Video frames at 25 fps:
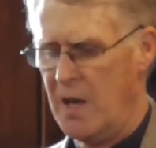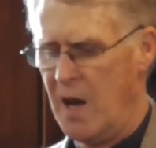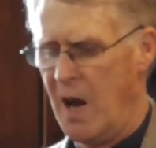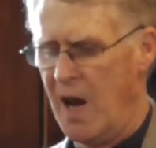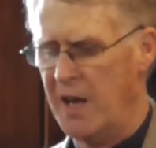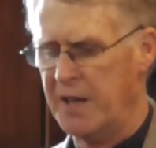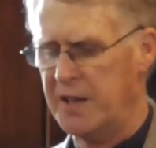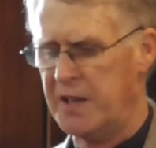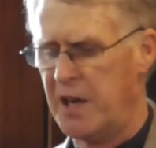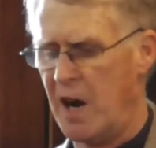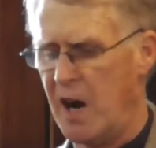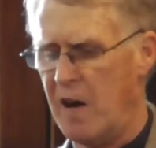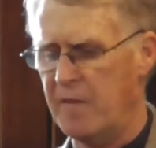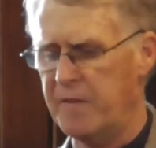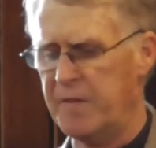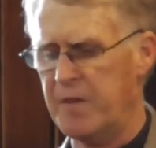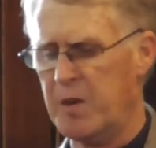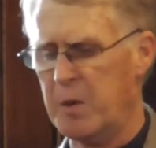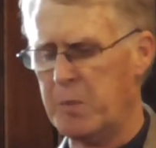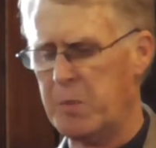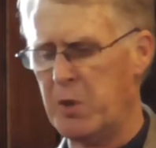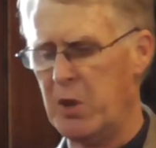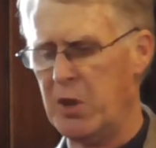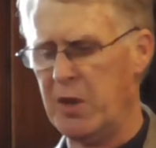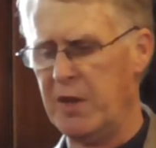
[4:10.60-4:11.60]

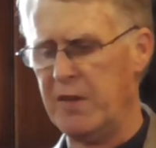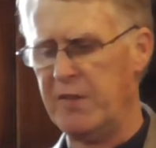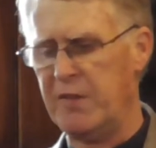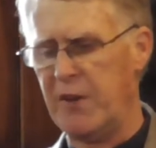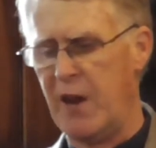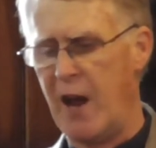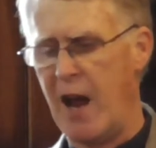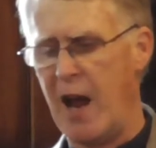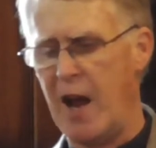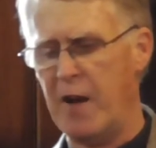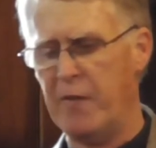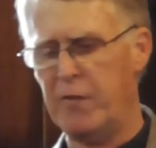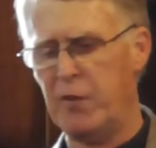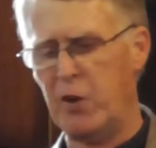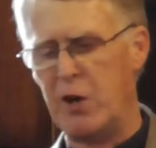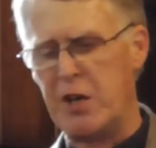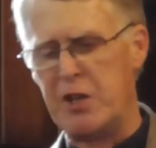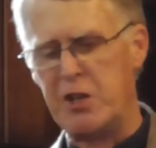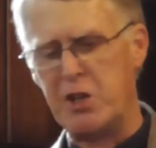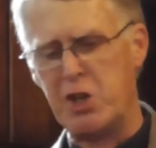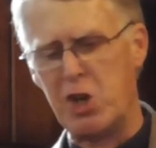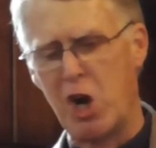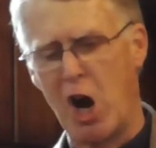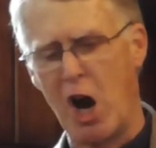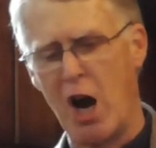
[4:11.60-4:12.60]
uncomfortable if every
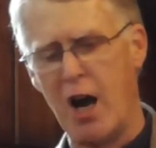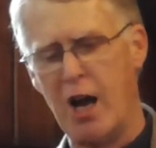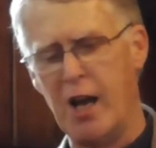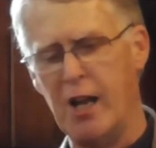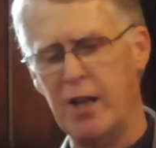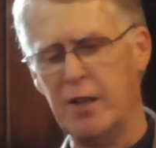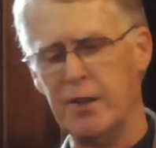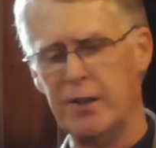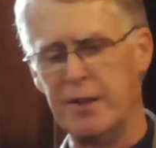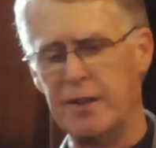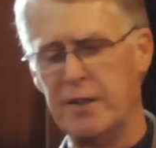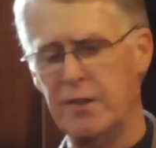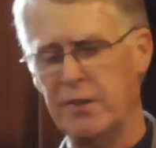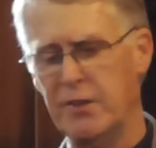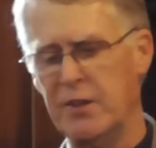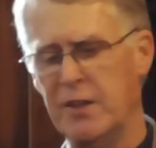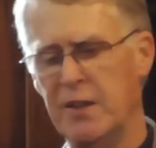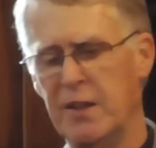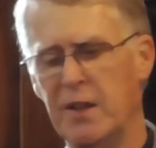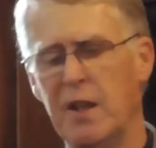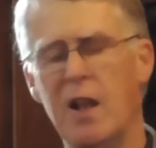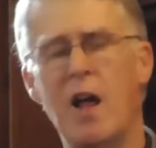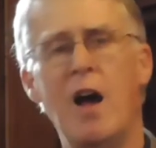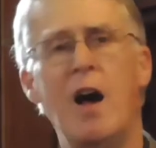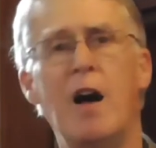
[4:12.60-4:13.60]
child
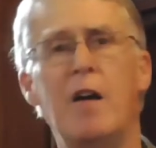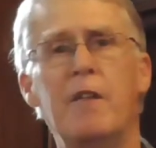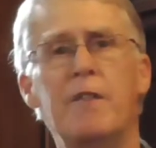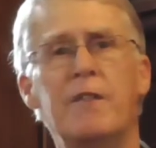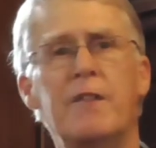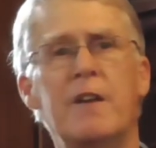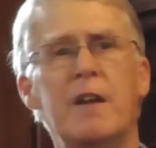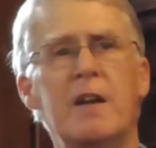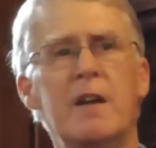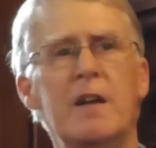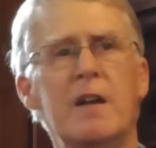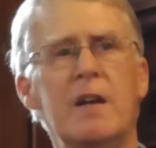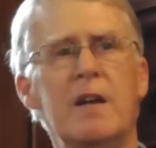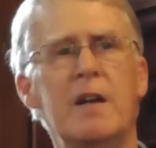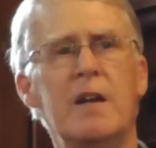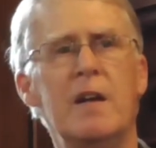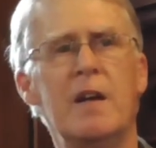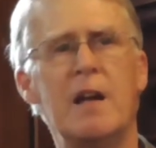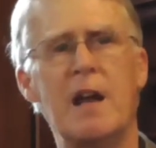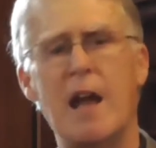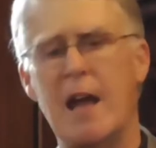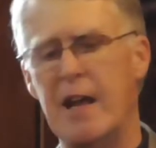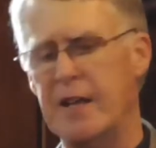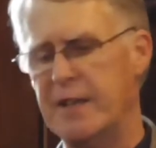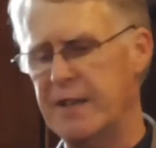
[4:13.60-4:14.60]
isn't loved
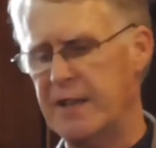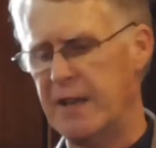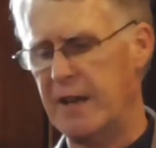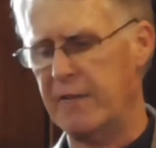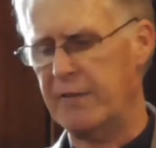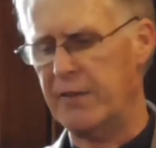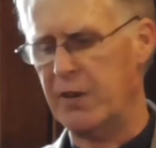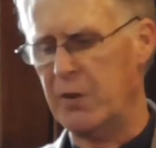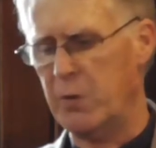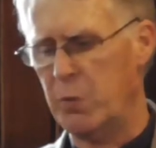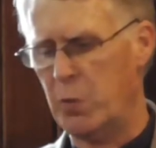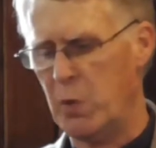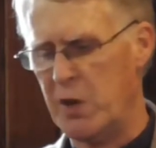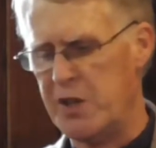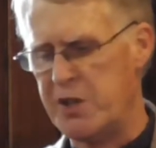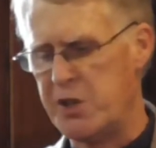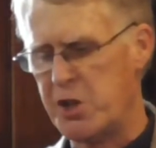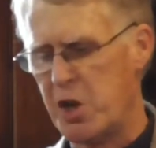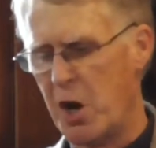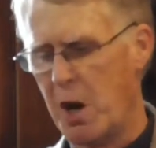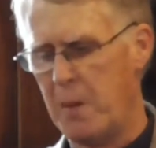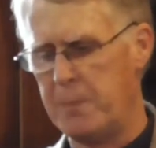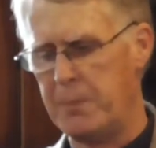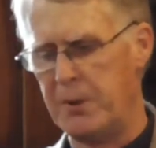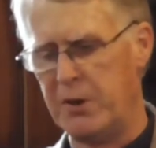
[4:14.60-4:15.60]
and given
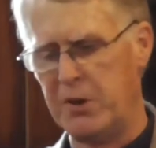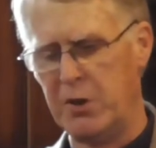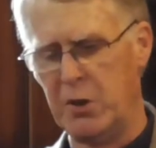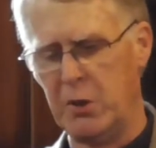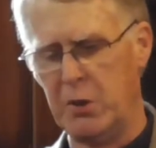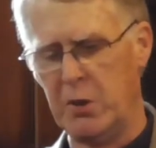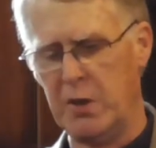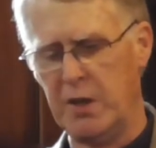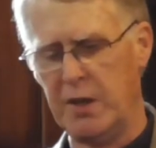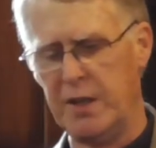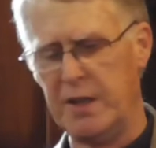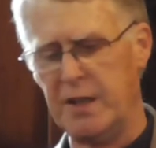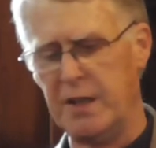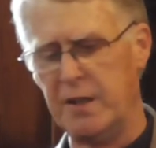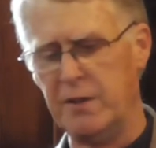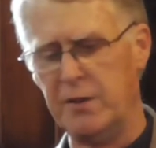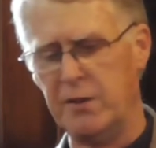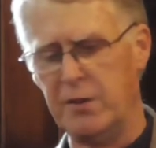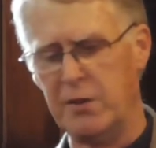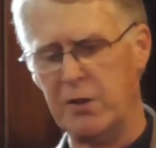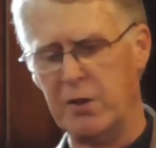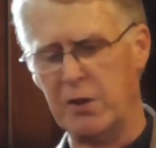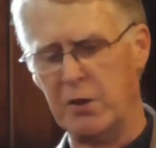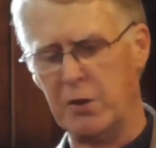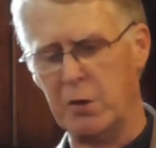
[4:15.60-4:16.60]
rich
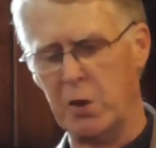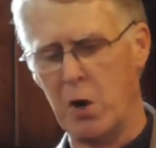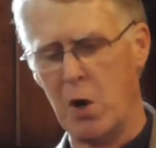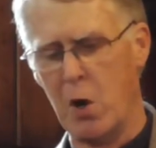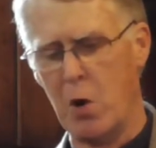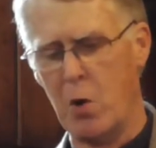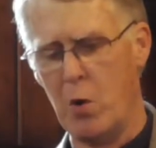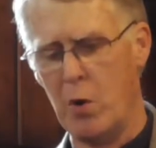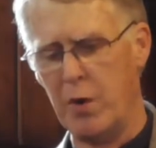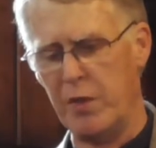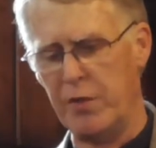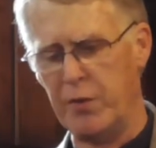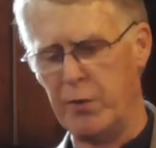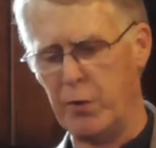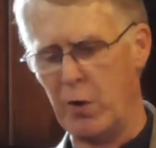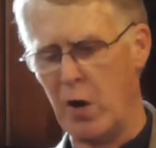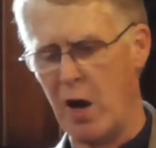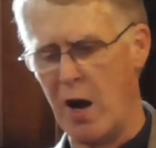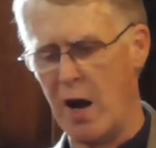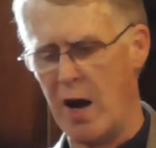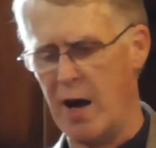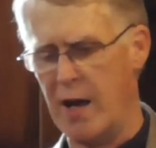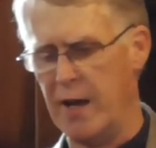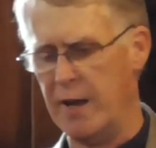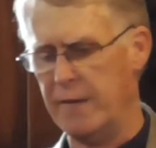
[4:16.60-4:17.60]
opportunities to grow and
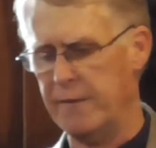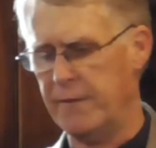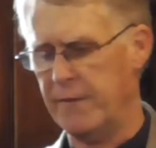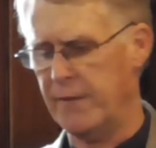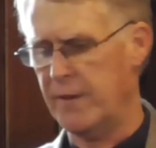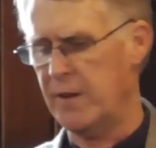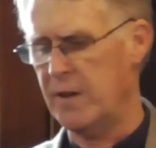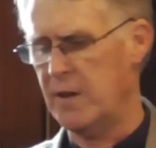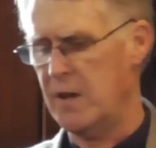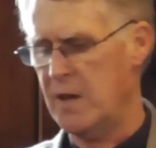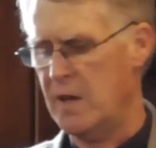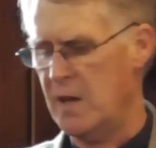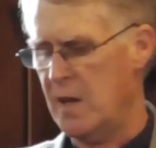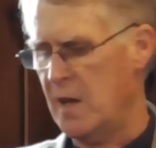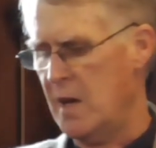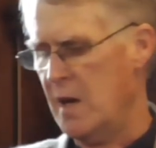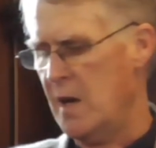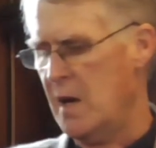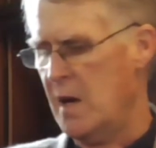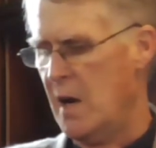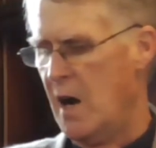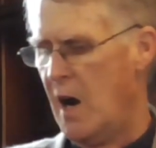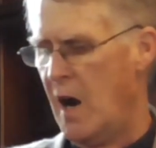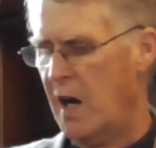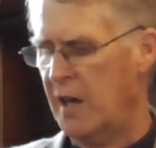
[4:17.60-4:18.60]
thrive,
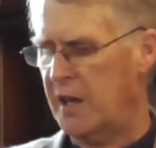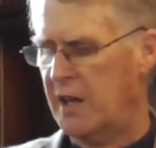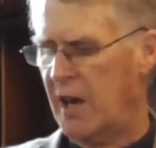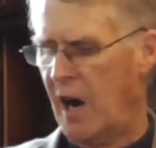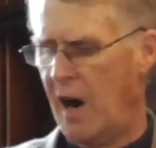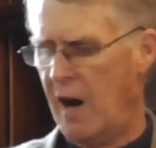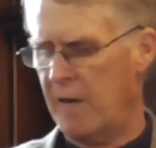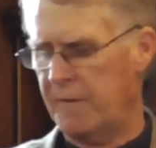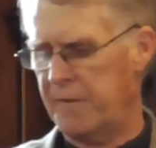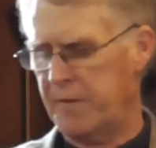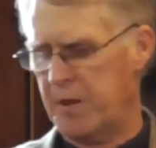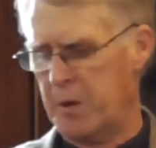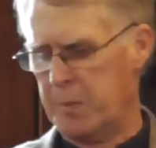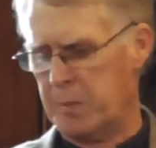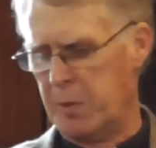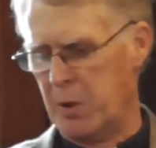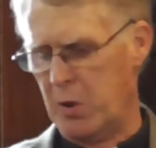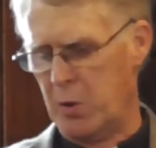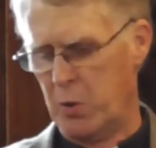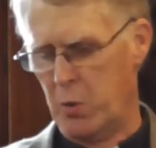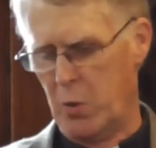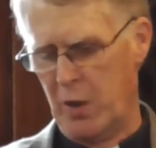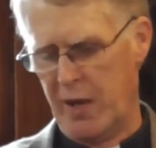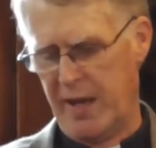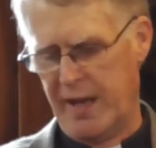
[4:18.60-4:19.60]

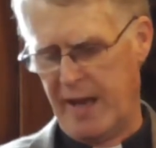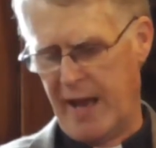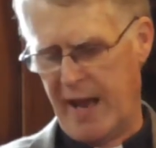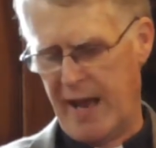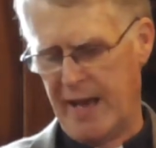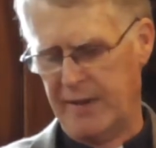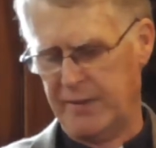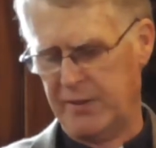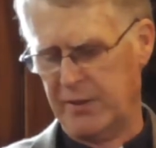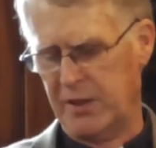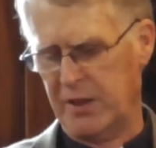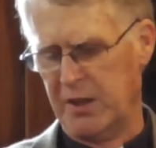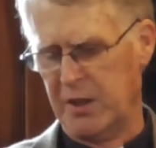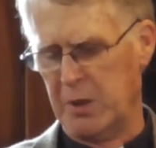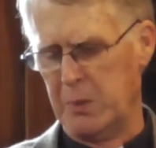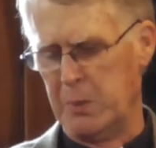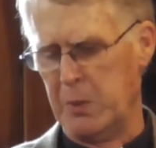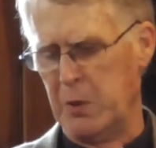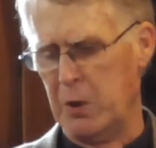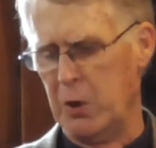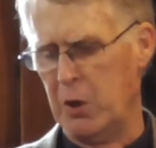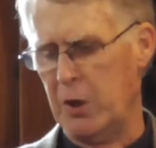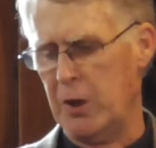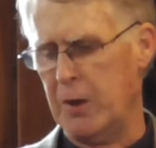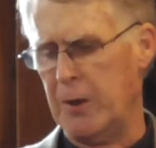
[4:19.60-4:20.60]
uncomfortable when, as a
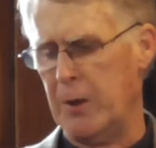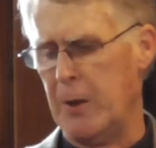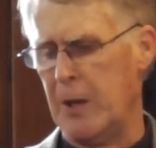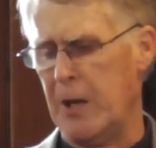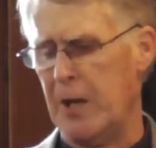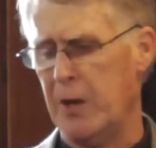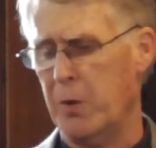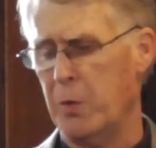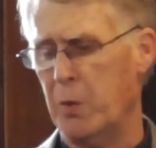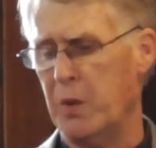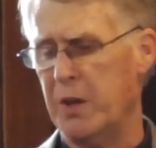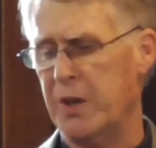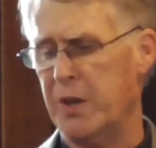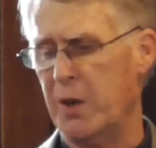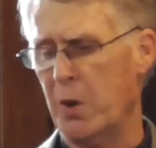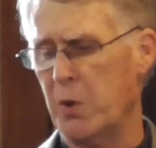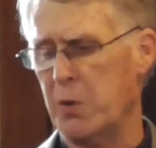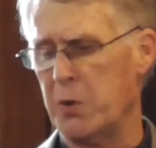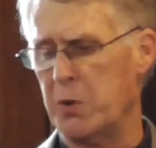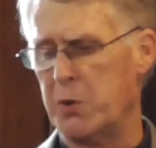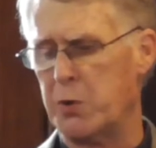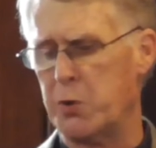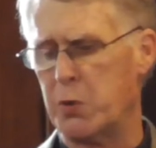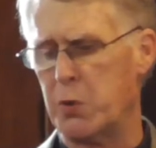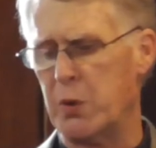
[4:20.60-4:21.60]
community, we
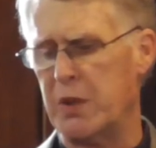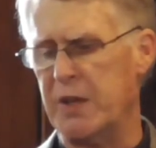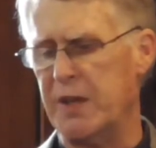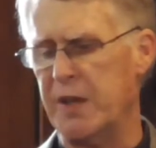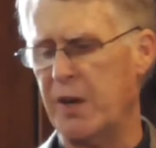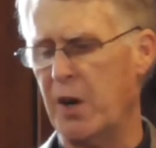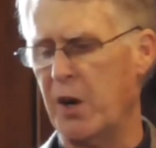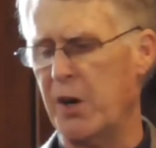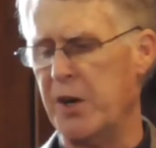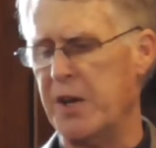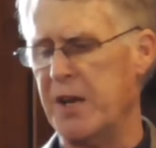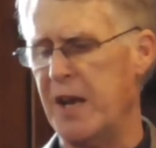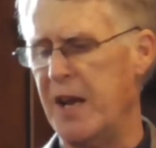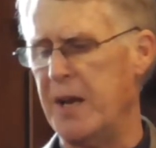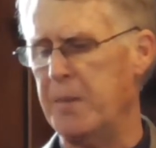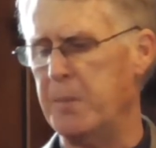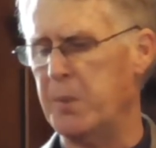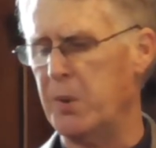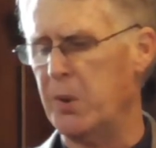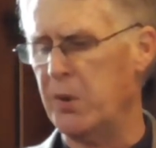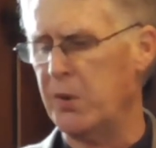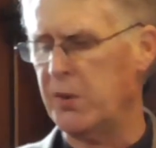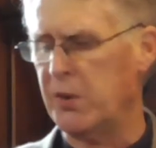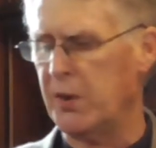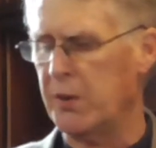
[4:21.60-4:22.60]
don't treat our
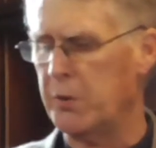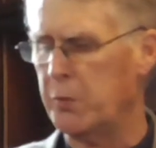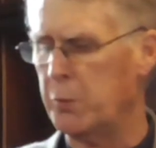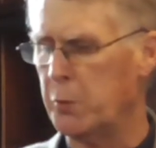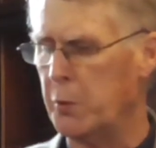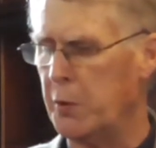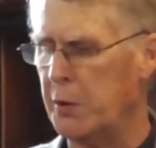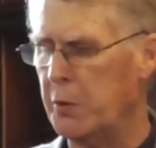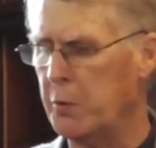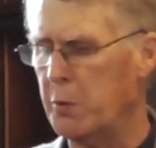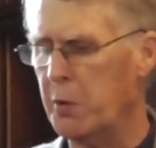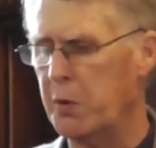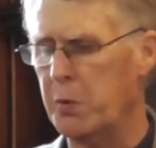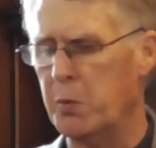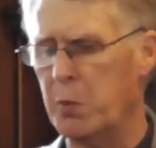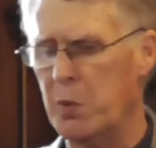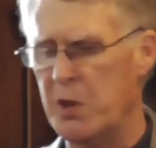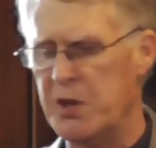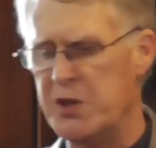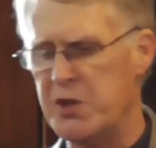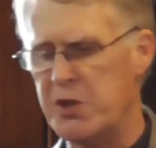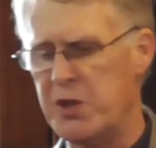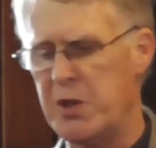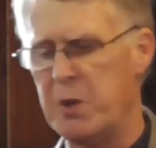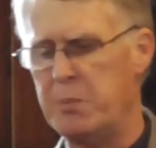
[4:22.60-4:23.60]
neighbors as we would
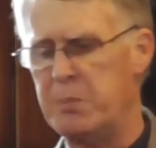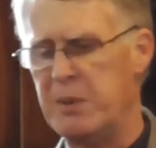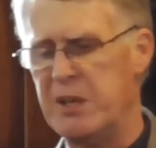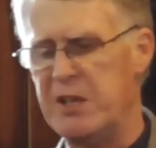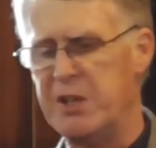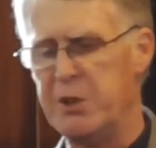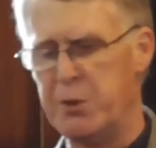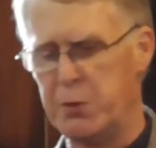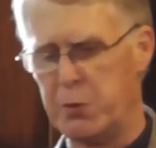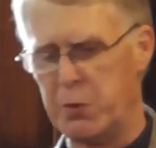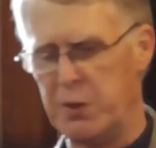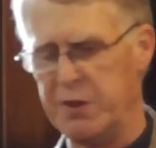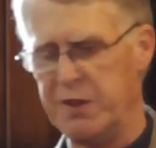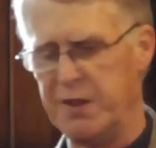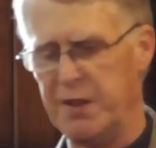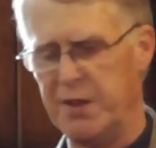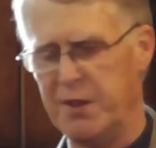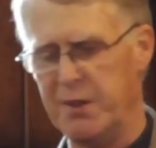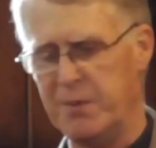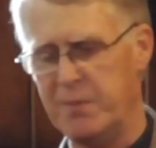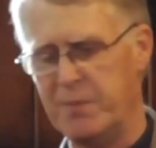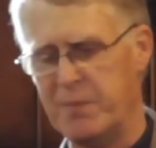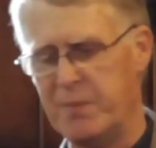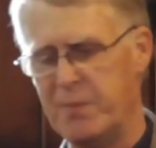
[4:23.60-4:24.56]
wish to be treated.